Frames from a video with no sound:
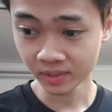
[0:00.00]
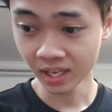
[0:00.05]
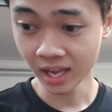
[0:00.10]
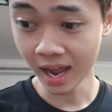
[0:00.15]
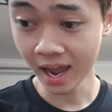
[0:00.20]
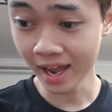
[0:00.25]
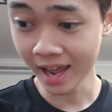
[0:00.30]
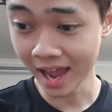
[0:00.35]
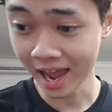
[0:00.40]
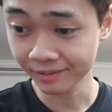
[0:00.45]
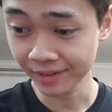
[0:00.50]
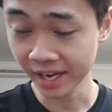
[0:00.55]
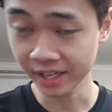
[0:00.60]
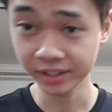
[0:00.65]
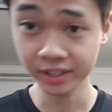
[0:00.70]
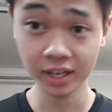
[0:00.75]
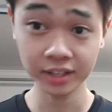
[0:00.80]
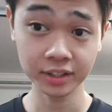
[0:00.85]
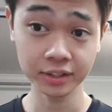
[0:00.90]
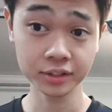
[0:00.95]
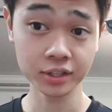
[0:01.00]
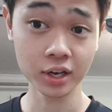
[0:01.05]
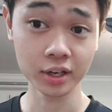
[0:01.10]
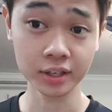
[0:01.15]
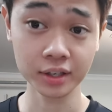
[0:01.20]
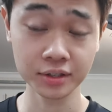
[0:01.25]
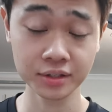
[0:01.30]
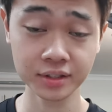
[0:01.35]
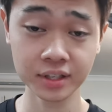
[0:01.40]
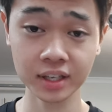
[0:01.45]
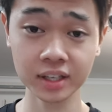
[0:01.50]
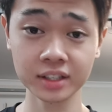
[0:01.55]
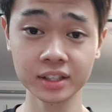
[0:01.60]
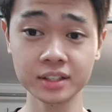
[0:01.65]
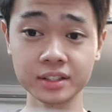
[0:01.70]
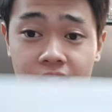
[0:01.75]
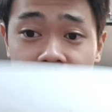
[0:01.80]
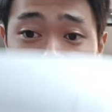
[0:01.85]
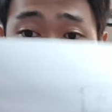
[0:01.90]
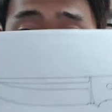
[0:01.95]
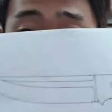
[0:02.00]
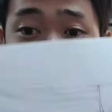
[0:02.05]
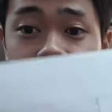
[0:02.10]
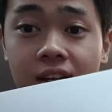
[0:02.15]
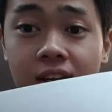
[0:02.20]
I have another Tokyo Stinger design,